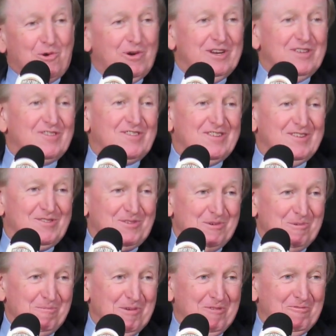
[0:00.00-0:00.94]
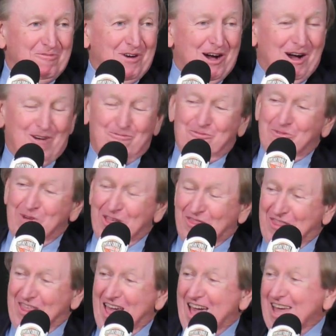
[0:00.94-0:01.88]
criticism involved
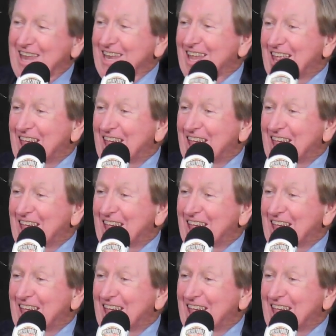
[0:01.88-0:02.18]
with that.